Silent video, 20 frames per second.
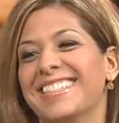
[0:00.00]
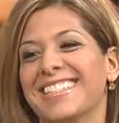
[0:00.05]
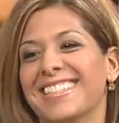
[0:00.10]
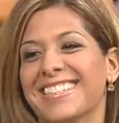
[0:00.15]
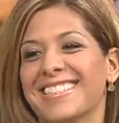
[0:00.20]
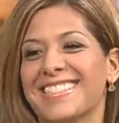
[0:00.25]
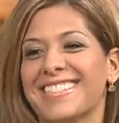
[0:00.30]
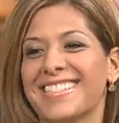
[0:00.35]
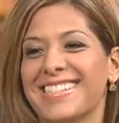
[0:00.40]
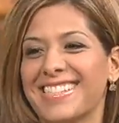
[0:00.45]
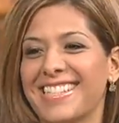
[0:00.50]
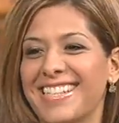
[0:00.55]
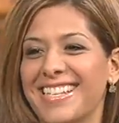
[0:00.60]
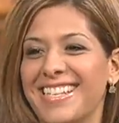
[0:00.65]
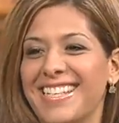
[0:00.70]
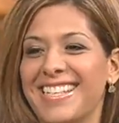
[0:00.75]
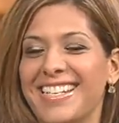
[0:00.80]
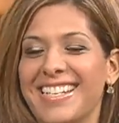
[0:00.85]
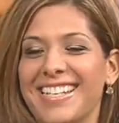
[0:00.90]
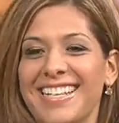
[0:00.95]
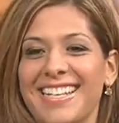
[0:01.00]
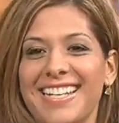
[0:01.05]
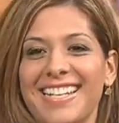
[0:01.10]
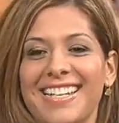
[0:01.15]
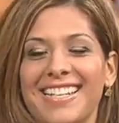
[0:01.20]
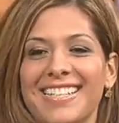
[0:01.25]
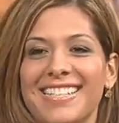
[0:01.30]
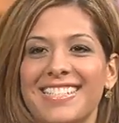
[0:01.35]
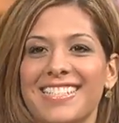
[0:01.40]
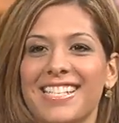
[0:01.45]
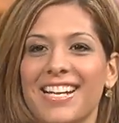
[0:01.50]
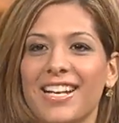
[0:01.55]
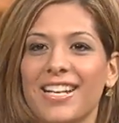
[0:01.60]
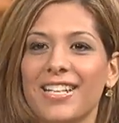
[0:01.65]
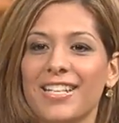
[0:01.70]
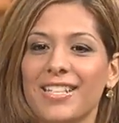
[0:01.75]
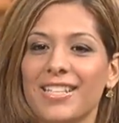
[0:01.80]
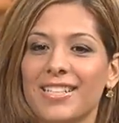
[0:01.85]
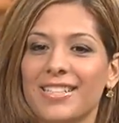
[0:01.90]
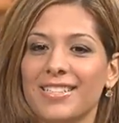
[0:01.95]
yes, and
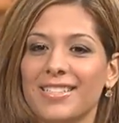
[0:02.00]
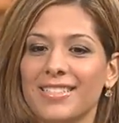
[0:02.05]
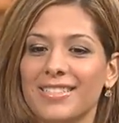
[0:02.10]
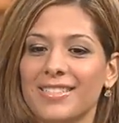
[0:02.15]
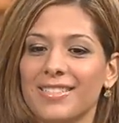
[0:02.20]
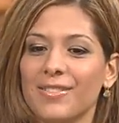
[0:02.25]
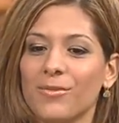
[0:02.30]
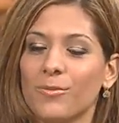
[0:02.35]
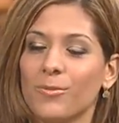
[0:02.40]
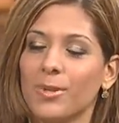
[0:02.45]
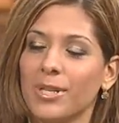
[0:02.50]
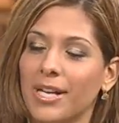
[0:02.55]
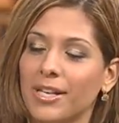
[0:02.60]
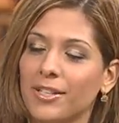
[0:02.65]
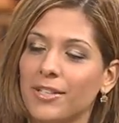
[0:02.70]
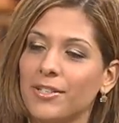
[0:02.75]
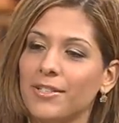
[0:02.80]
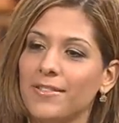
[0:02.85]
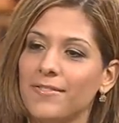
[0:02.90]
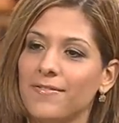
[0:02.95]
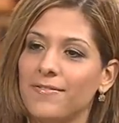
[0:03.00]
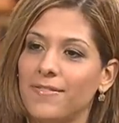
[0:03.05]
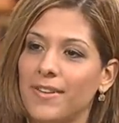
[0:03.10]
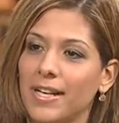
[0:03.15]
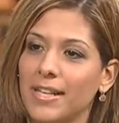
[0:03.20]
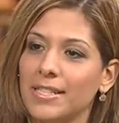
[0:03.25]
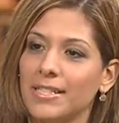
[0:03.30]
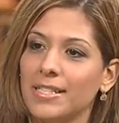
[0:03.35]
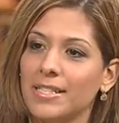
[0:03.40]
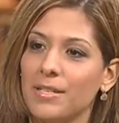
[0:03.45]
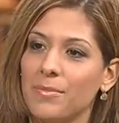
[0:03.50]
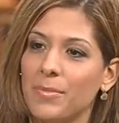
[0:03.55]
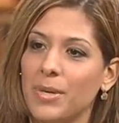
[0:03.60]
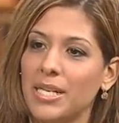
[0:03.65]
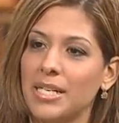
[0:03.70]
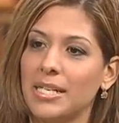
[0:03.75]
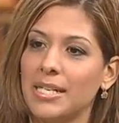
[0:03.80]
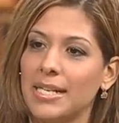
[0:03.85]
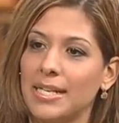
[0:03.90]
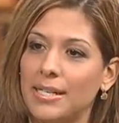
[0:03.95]
I uh, when I couldn't find
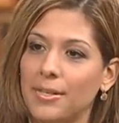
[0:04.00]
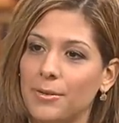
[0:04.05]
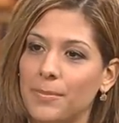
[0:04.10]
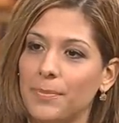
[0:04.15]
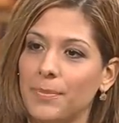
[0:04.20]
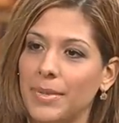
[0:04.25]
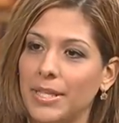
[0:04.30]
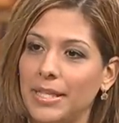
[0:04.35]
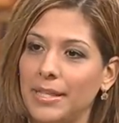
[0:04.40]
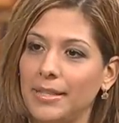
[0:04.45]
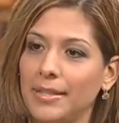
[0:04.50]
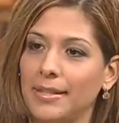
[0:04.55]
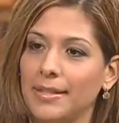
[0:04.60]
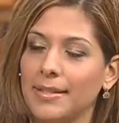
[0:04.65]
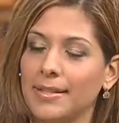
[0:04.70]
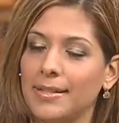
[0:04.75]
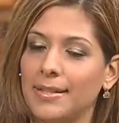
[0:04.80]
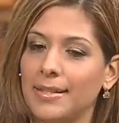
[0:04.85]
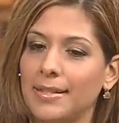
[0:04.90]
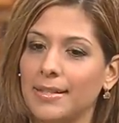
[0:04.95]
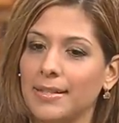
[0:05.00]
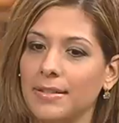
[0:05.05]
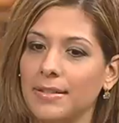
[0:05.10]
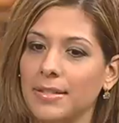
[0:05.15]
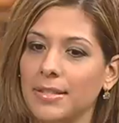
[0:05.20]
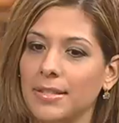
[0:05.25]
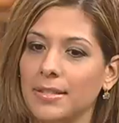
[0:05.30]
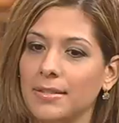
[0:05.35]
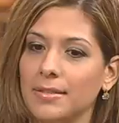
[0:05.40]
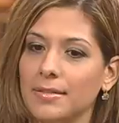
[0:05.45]
anybody to help me, I